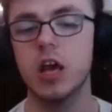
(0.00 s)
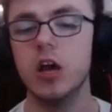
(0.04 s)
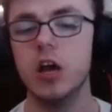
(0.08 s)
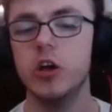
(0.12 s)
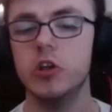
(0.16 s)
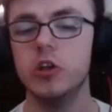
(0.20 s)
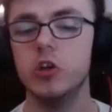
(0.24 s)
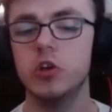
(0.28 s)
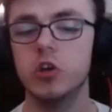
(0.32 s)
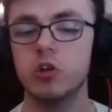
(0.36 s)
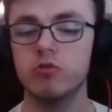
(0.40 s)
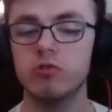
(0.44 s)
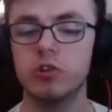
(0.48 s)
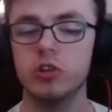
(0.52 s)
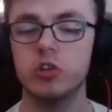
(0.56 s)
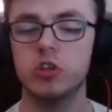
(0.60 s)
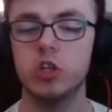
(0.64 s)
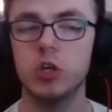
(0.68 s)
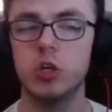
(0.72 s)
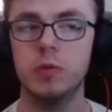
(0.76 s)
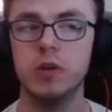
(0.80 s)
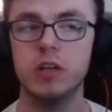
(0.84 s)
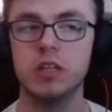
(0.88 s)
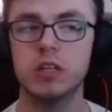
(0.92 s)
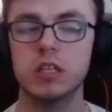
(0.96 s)
You can run
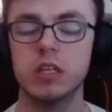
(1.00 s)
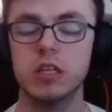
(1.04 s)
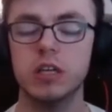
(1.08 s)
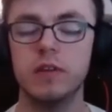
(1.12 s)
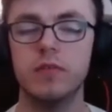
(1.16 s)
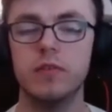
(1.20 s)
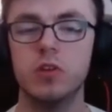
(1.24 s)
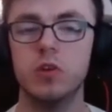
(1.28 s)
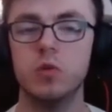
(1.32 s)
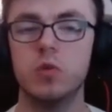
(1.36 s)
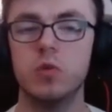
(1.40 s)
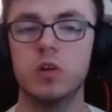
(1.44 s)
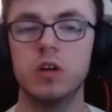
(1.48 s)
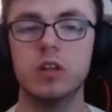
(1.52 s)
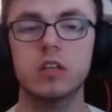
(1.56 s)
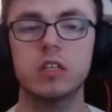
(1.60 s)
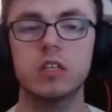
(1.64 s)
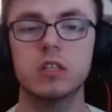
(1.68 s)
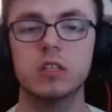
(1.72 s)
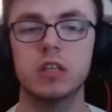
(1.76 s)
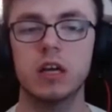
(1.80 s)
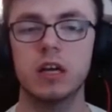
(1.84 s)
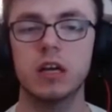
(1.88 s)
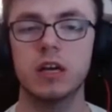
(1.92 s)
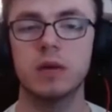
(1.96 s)
Dubious if you want,
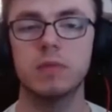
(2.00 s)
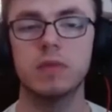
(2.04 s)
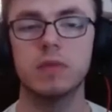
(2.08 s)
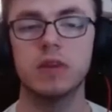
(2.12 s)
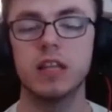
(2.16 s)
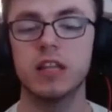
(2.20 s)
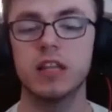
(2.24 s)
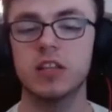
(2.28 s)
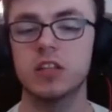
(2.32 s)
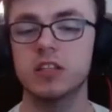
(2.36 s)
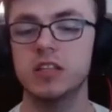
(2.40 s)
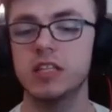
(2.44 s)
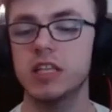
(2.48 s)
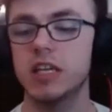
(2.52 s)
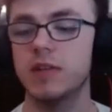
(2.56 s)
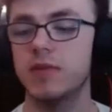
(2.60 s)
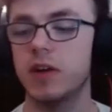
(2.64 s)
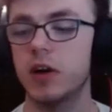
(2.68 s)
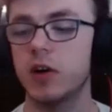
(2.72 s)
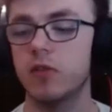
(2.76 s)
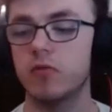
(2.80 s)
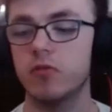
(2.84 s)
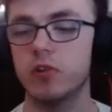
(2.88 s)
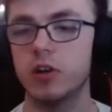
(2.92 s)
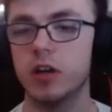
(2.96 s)
but that doesn't give
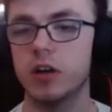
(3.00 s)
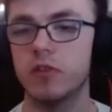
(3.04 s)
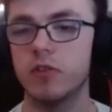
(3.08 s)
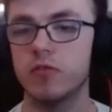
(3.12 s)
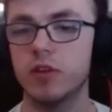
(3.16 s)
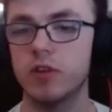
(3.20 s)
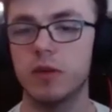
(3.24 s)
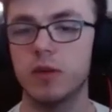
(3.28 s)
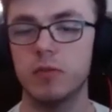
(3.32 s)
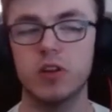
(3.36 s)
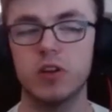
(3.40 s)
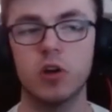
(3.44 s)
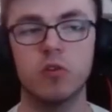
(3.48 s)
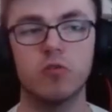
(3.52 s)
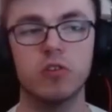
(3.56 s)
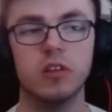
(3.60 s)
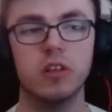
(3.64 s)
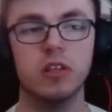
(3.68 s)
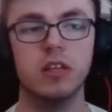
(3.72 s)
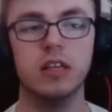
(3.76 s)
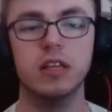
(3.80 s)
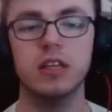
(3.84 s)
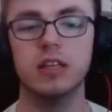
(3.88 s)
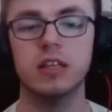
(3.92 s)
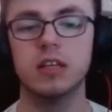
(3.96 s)
health recovery, and we don't really
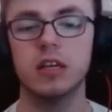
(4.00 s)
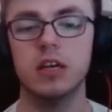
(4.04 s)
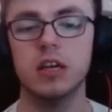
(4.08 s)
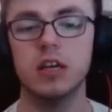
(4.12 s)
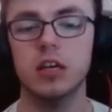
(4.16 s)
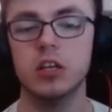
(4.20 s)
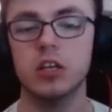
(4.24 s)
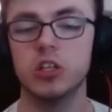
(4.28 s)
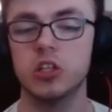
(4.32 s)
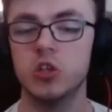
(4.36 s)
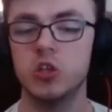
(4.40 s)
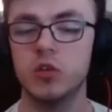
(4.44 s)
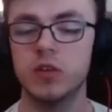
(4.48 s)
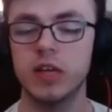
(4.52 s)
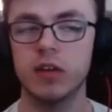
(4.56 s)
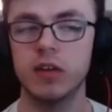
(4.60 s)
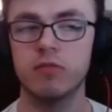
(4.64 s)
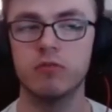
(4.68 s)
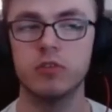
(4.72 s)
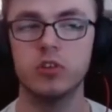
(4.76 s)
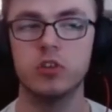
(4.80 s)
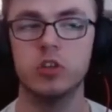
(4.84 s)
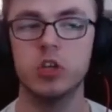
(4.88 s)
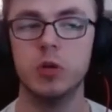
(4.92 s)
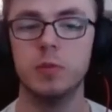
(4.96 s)
need it. So you can
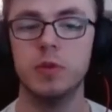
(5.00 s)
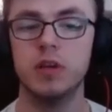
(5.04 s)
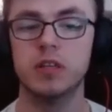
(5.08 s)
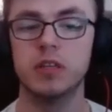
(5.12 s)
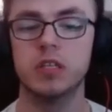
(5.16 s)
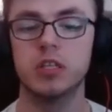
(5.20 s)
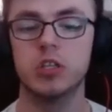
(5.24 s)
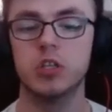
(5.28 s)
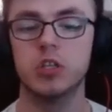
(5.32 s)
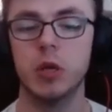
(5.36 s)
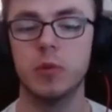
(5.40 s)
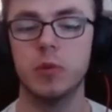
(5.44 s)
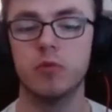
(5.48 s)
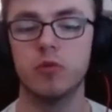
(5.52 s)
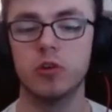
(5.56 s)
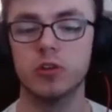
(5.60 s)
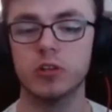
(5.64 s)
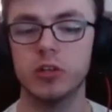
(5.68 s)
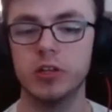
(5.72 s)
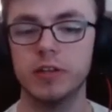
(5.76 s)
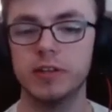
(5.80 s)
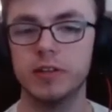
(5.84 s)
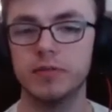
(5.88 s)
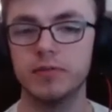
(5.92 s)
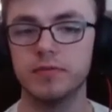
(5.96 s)
run Dubious as a cheaper
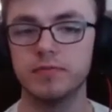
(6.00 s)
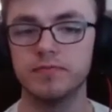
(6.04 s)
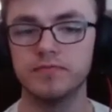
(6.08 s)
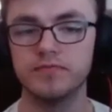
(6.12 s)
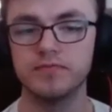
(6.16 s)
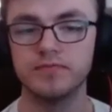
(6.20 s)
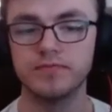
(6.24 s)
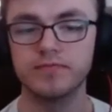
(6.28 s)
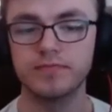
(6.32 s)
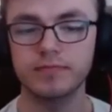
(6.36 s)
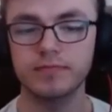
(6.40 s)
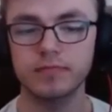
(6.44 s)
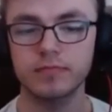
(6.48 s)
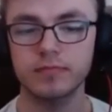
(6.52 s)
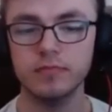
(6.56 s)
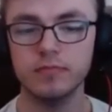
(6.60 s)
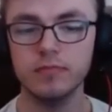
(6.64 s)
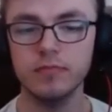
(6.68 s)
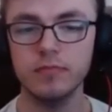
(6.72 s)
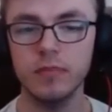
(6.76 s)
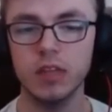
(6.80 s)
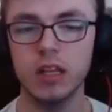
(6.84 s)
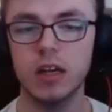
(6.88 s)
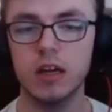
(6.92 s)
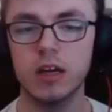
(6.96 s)
alternative.
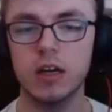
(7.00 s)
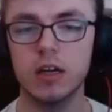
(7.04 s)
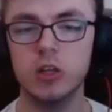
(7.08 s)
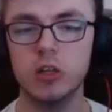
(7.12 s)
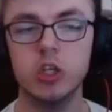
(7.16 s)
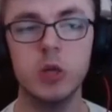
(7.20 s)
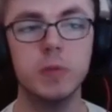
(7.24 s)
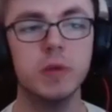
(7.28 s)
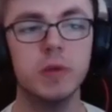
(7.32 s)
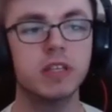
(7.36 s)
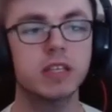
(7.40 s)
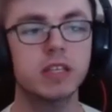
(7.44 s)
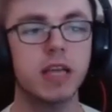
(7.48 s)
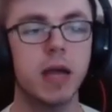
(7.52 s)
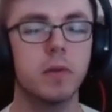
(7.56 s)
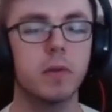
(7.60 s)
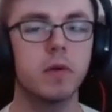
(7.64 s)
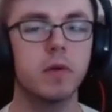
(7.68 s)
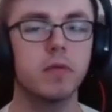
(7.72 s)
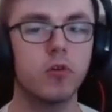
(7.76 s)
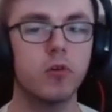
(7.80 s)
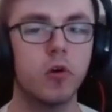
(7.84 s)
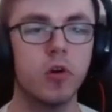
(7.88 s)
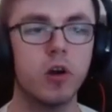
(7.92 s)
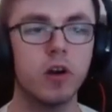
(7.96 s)
Dubious can run
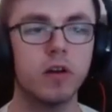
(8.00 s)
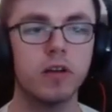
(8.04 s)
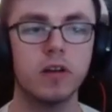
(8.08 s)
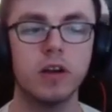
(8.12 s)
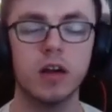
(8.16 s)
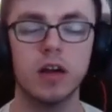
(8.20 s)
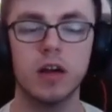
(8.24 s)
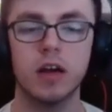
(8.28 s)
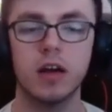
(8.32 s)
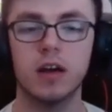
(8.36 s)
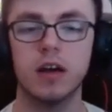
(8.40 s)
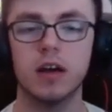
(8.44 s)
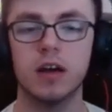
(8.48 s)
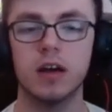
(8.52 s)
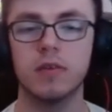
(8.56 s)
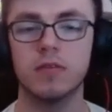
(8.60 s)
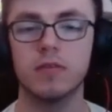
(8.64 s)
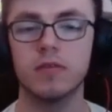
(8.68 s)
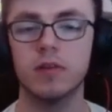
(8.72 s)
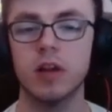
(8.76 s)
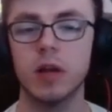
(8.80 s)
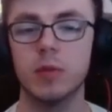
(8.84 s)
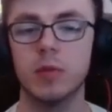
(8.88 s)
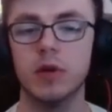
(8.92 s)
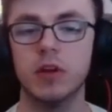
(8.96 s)
Thorn, for
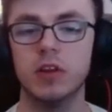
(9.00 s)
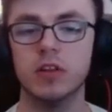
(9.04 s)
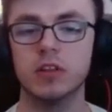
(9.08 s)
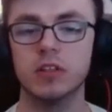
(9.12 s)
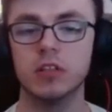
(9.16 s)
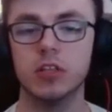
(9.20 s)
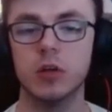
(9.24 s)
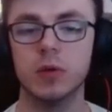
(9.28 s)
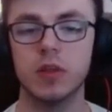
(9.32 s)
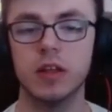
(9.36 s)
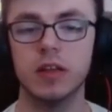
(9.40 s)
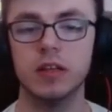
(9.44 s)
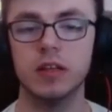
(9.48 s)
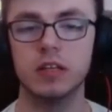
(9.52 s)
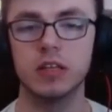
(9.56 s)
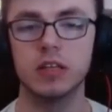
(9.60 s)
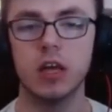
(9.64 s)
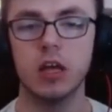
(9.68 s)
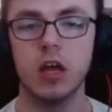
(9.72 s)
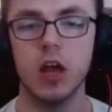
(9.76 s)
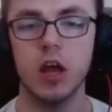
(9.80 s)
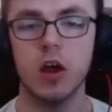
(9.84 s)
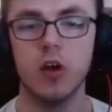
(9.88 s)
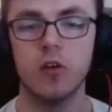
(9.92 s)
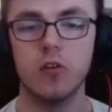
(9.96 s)
anybody who doesn't know what that is.
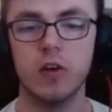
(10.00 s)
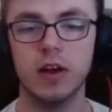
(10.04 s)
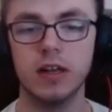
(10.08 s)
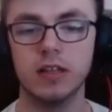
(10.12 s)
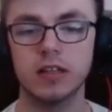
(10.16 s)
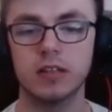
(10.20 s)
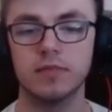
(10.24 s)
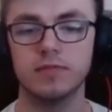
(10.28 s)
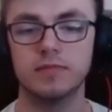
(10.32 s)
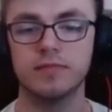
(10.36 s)
Right.